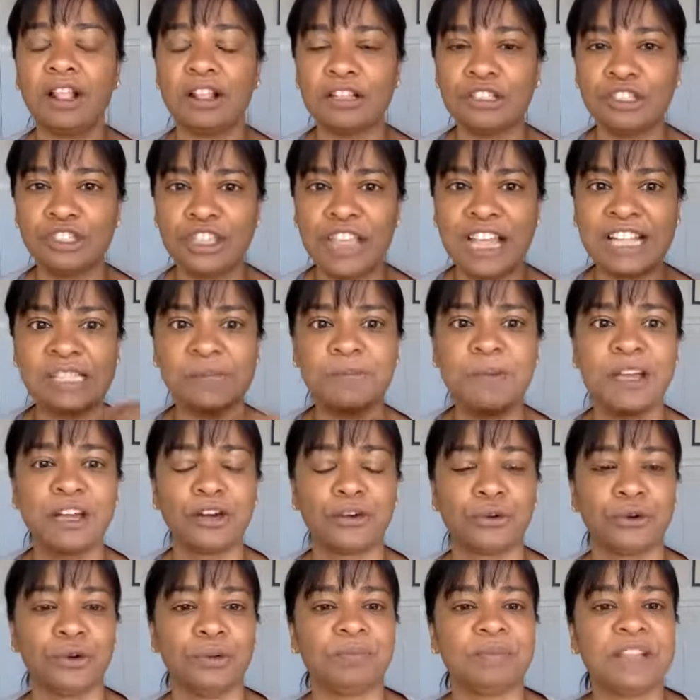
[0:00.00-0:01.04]
So that's my
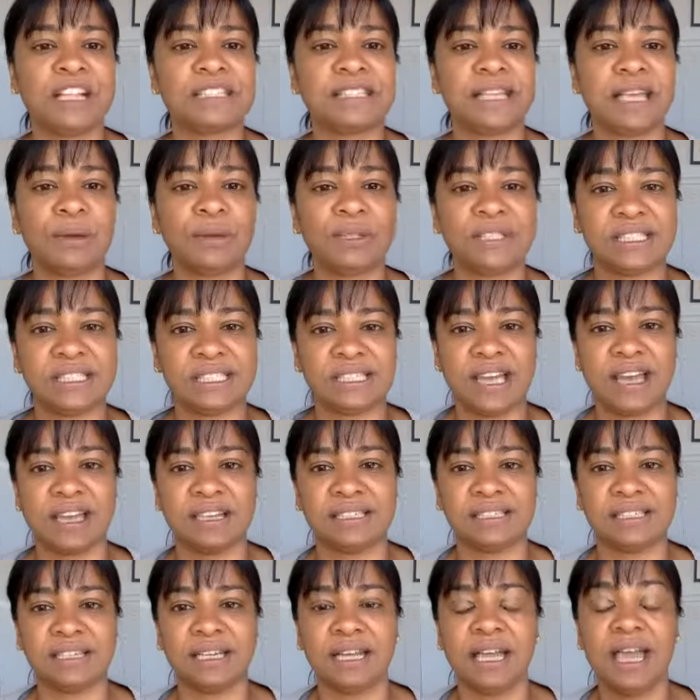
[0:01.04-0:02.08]
group. That's how it
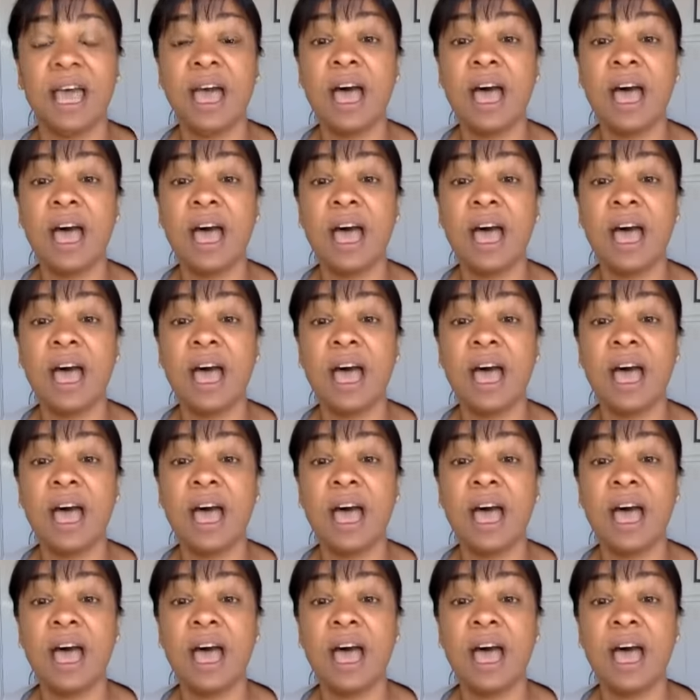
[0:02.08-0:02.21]
started.